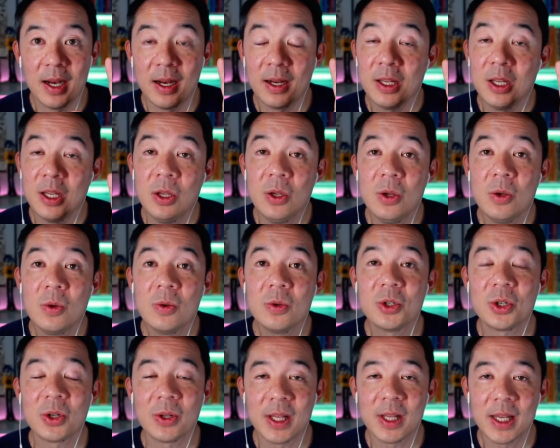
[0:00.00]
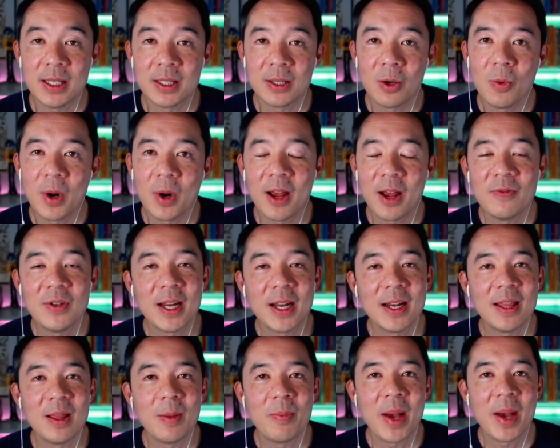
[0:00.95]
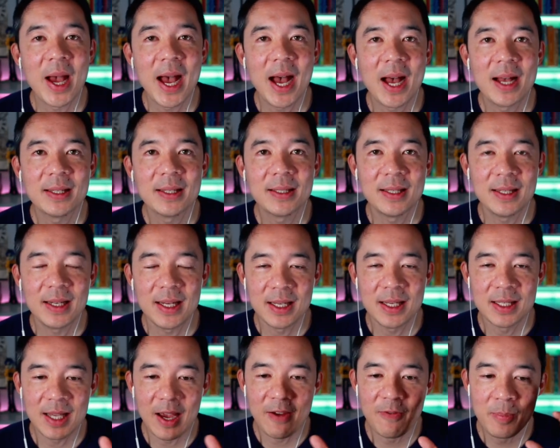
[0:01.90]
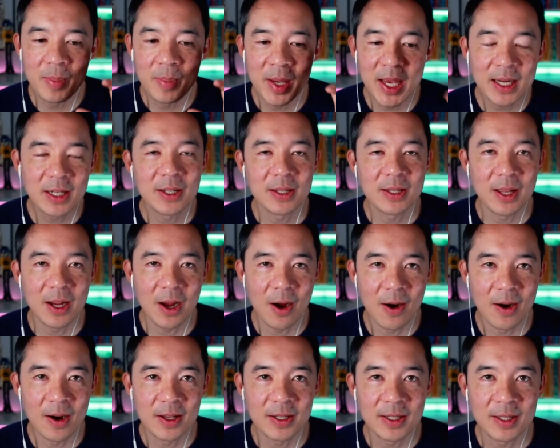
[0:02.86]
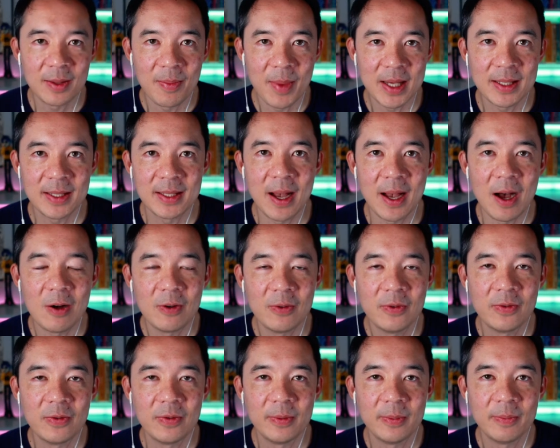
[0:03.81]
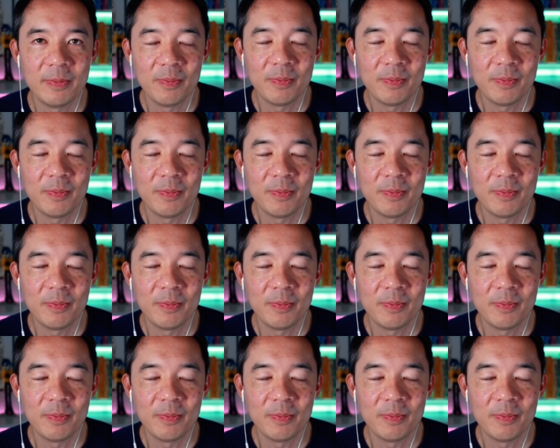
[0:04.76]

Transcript: usually, so what I've done in the past is I've picked the artist myself.